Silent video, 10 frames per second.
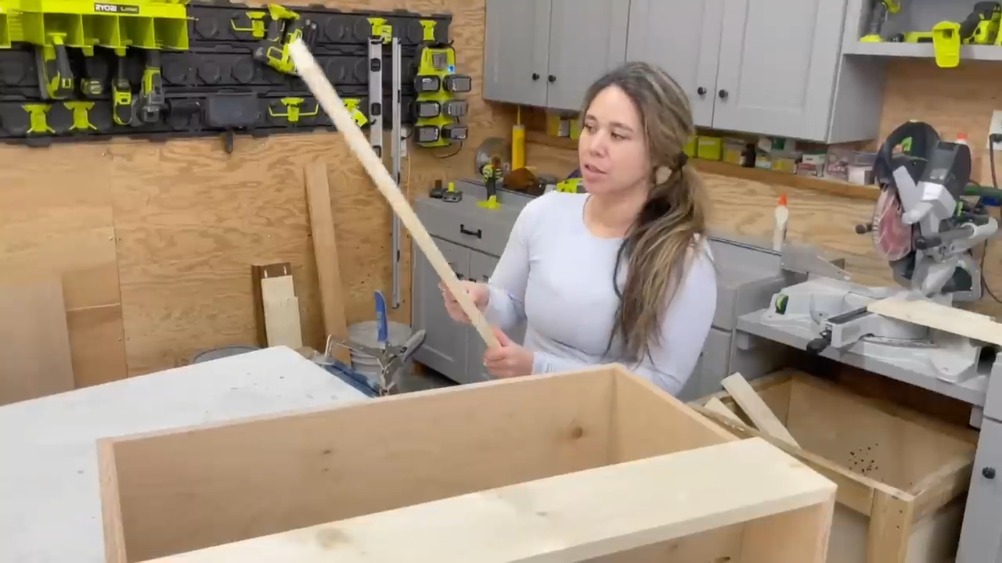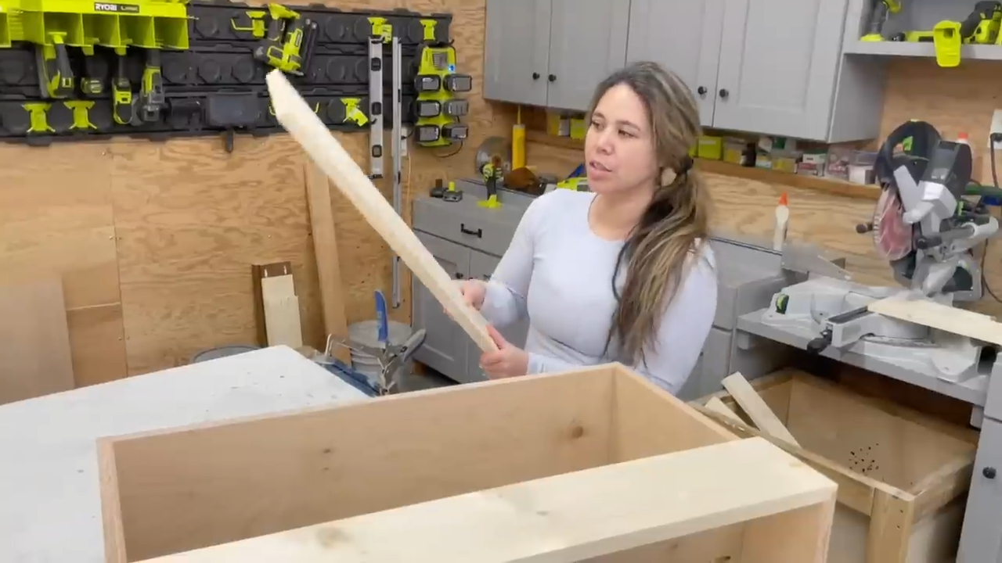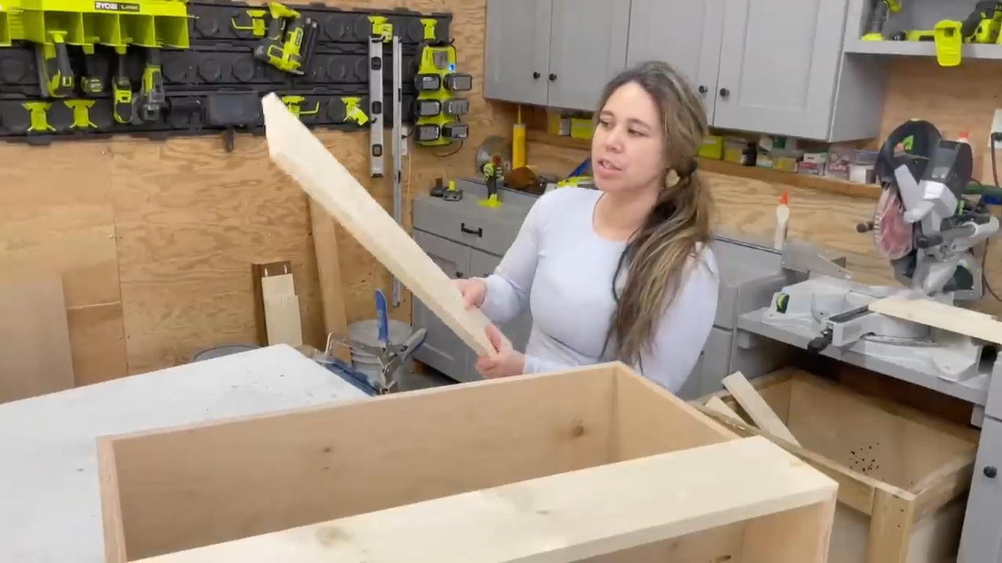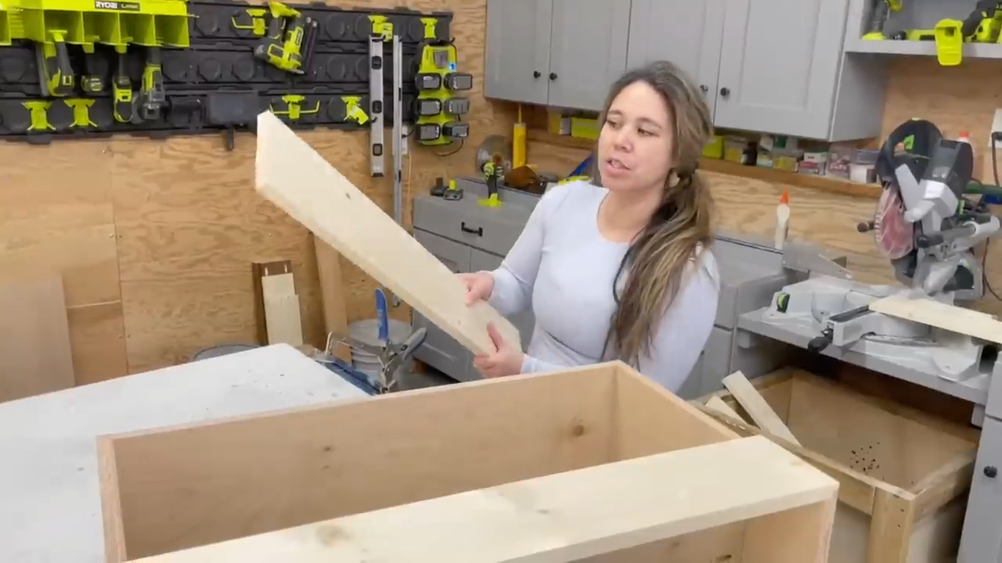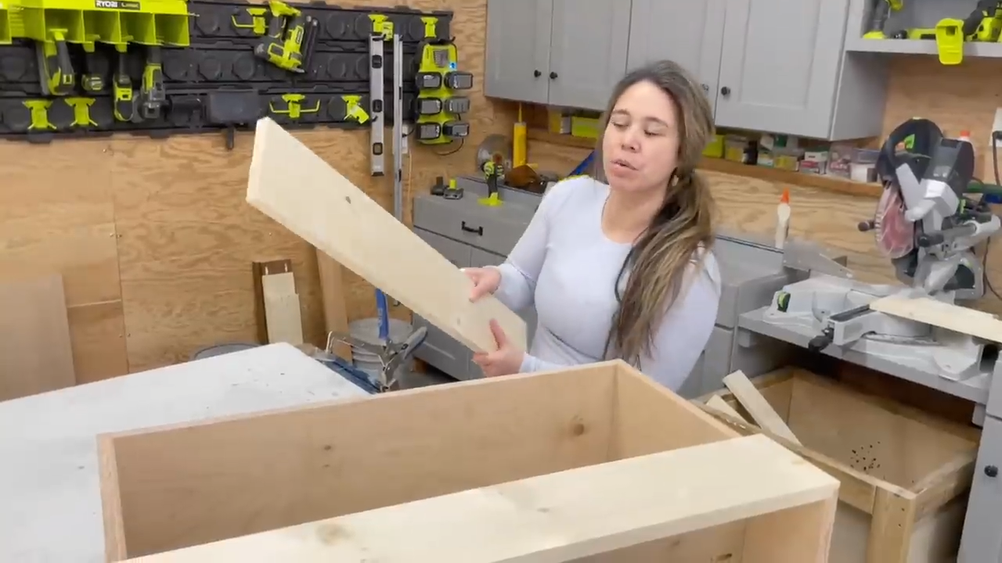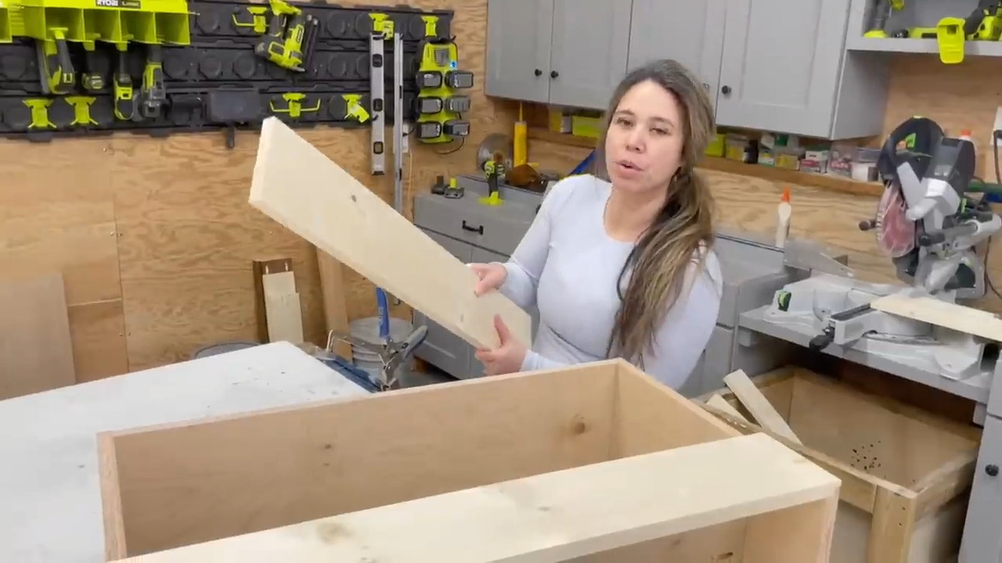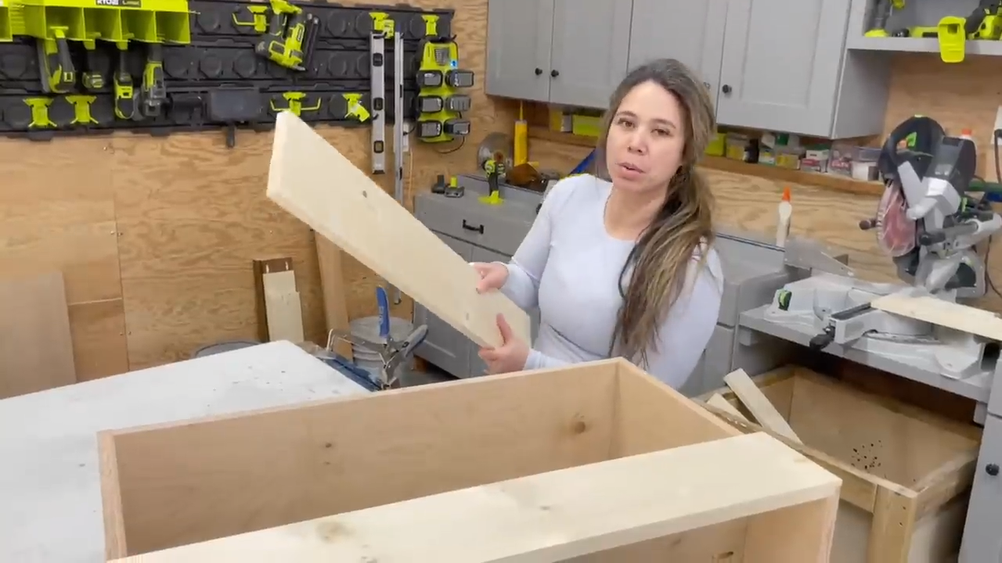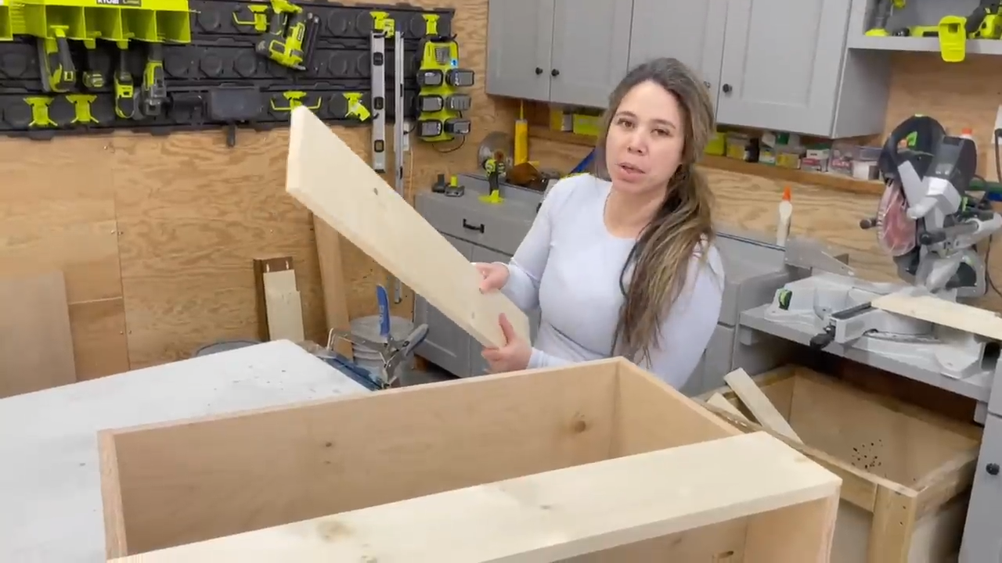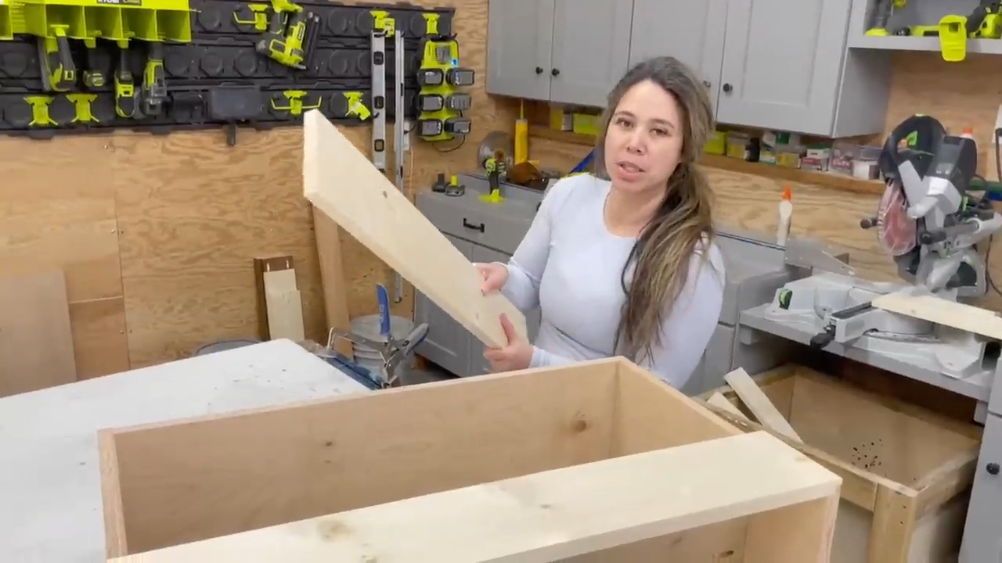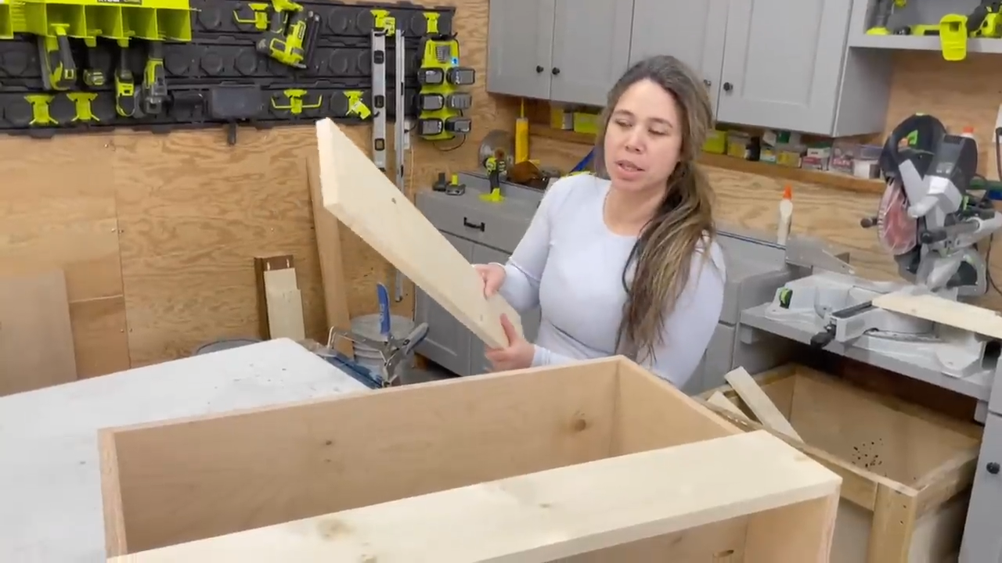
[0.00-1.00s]
This is the
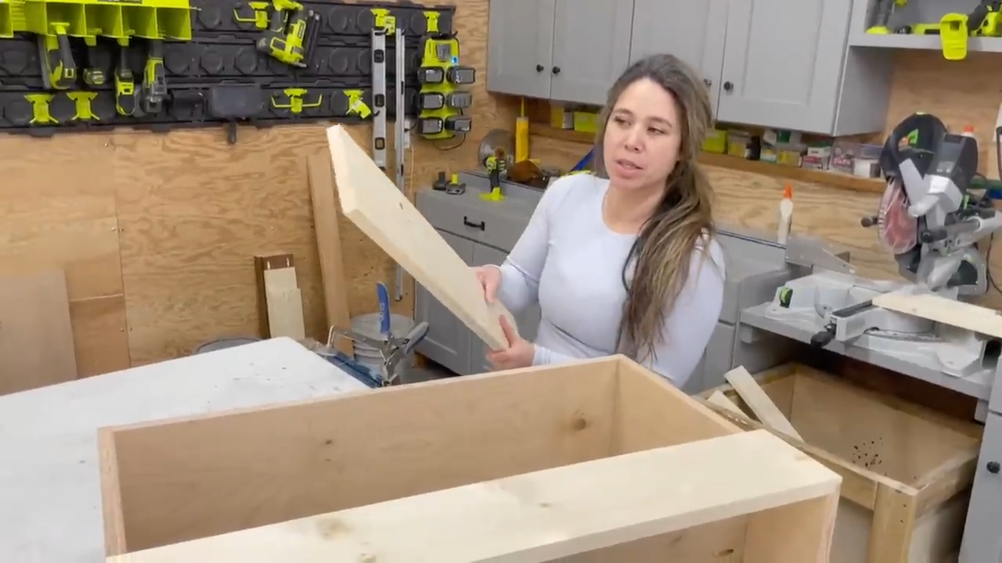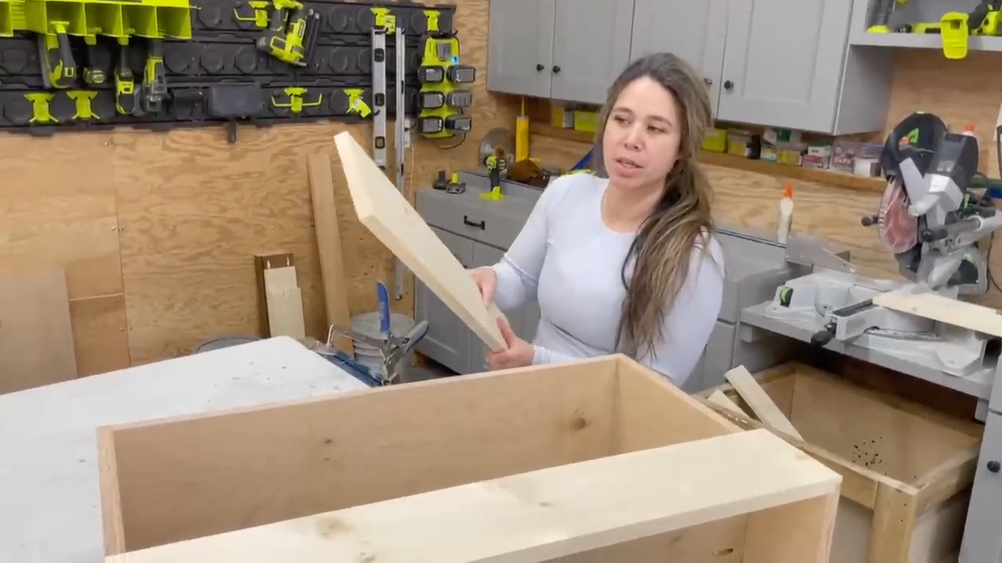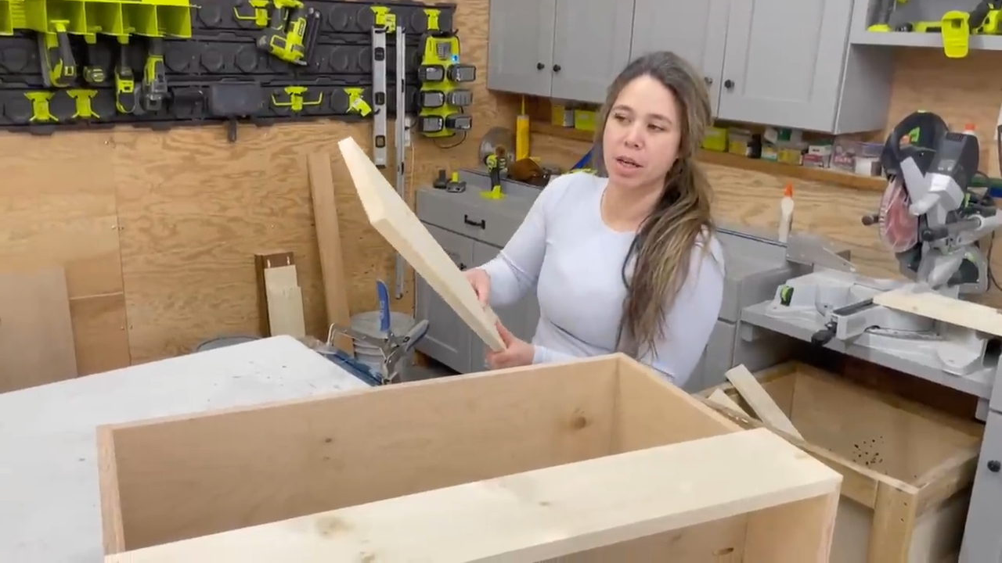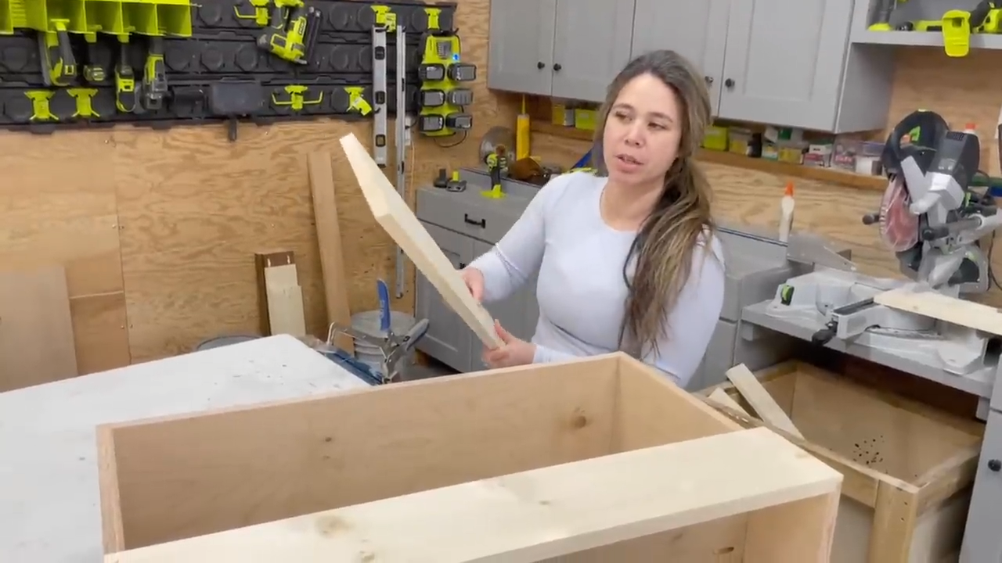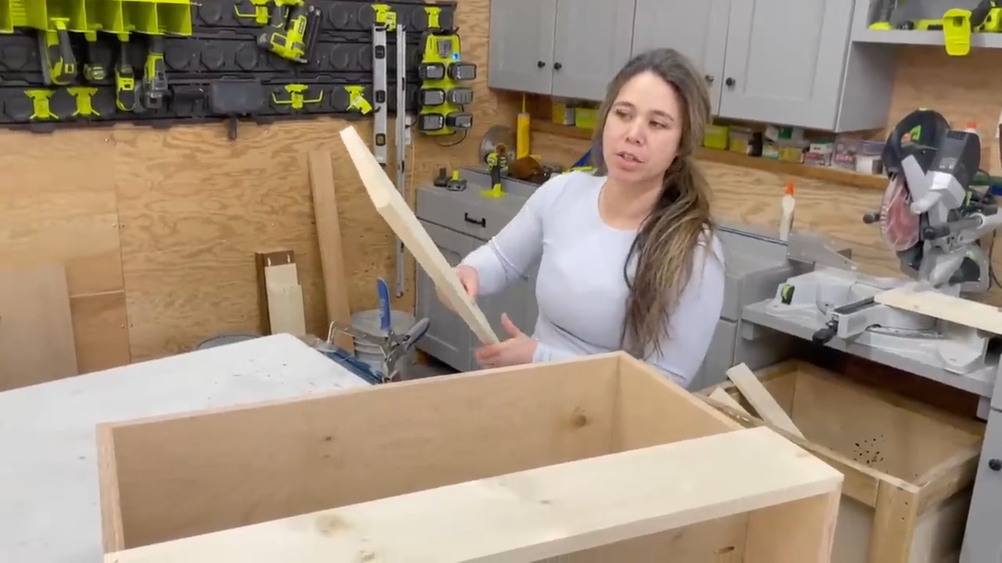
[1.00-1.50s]
one by six that I